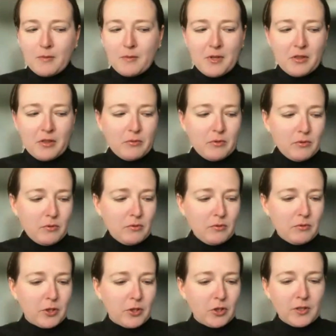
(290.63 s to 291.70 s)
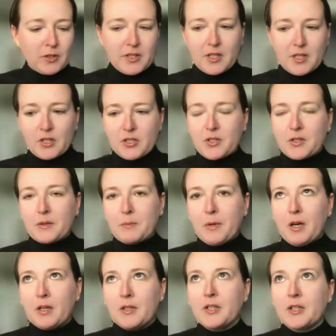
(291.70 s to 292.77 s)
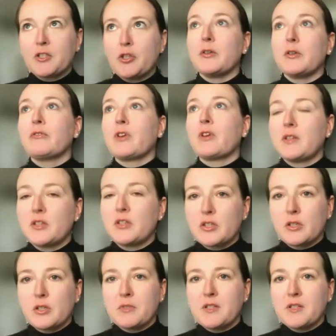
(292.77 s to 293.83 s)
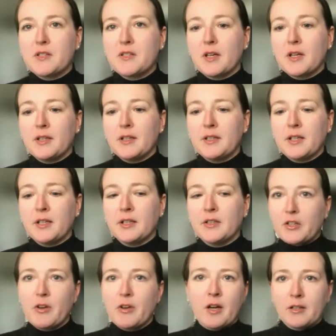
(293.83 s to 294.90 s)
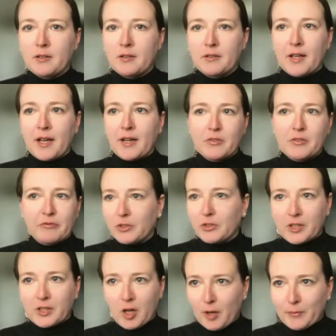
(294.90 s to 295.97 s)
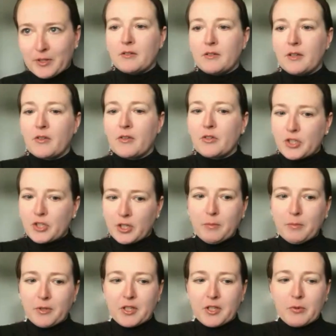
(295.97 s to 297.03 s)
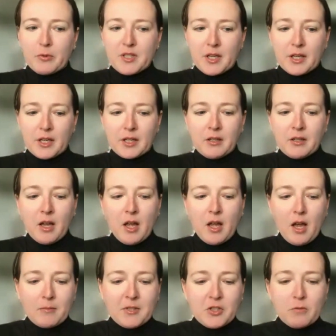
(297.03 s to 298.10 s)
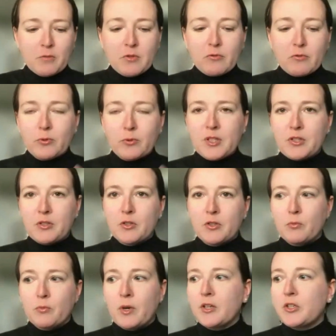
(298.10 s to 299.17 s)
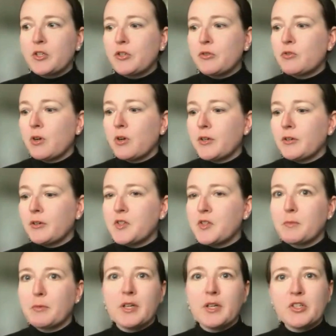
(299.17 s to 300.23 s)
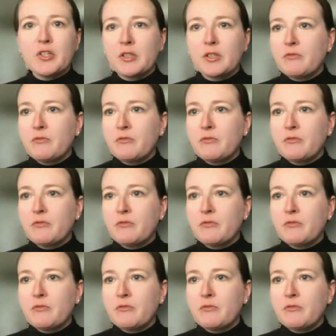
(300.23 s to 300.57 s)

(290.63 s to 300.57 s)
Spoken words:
Walk me through the early stages of the project. You've got this ship to design and you're not allowed to fully copy the other ship, like you were saying. In terms of research, where did you draw your inspiration